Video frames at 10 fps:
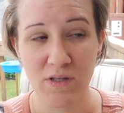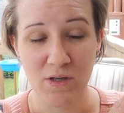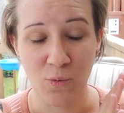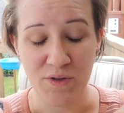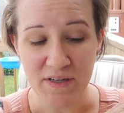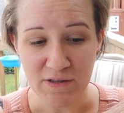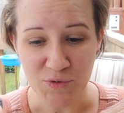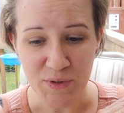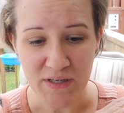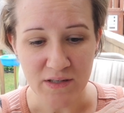One thing I was
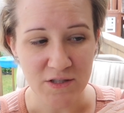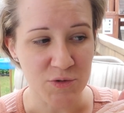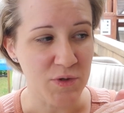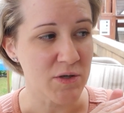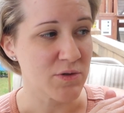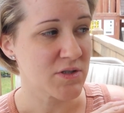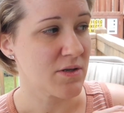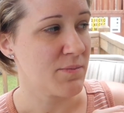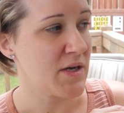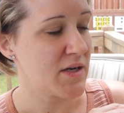working on this week was
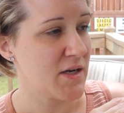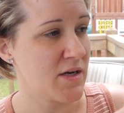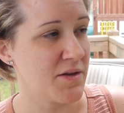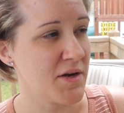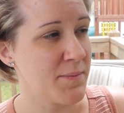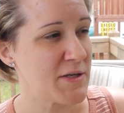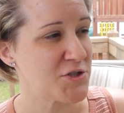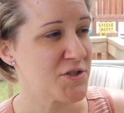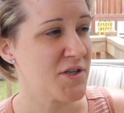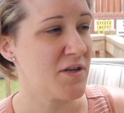making, I think I
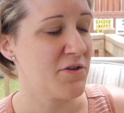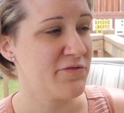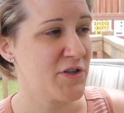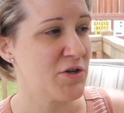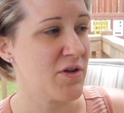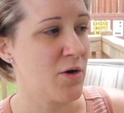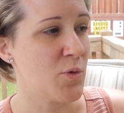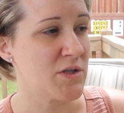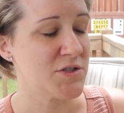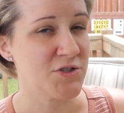mentioned in another video that I
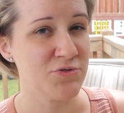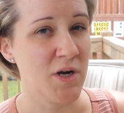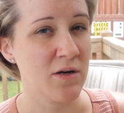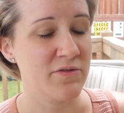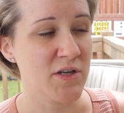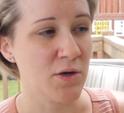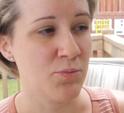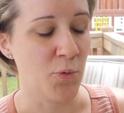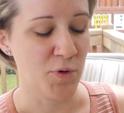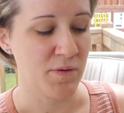wanted to do kind of like a
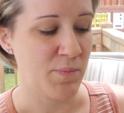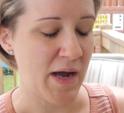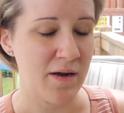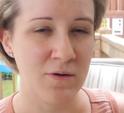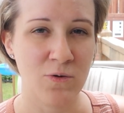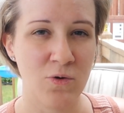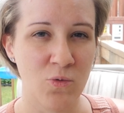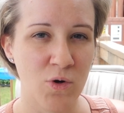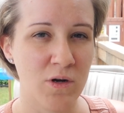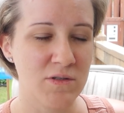board and batten
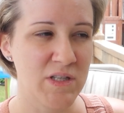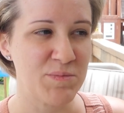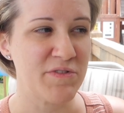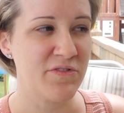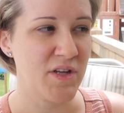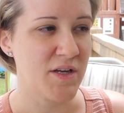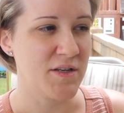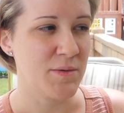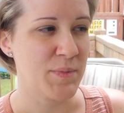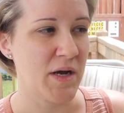wall type of
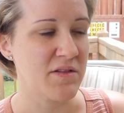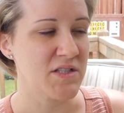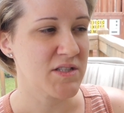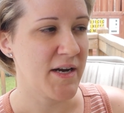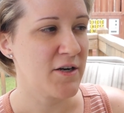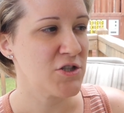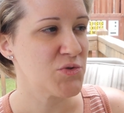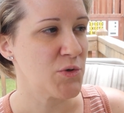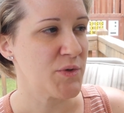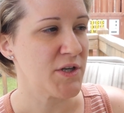thing by the stairs,
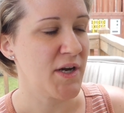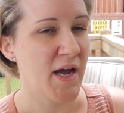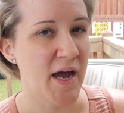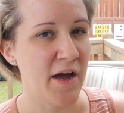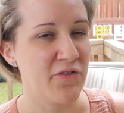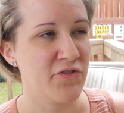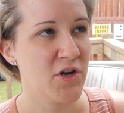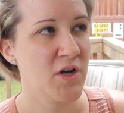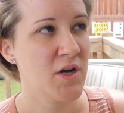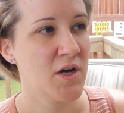where we could have
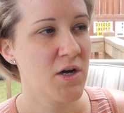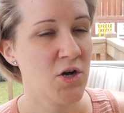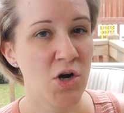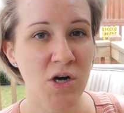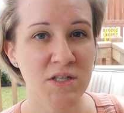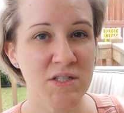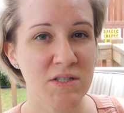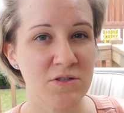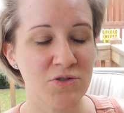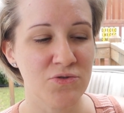
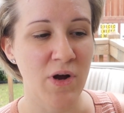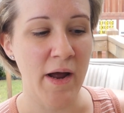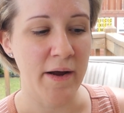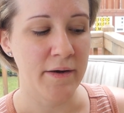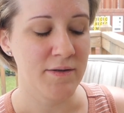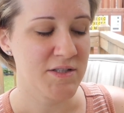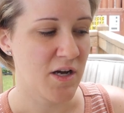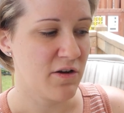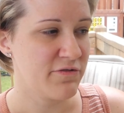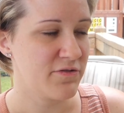hooks to hang
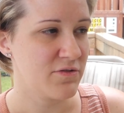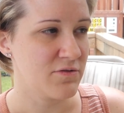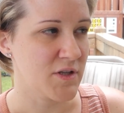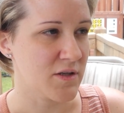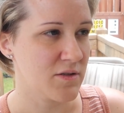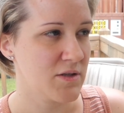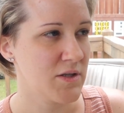stuff. Like,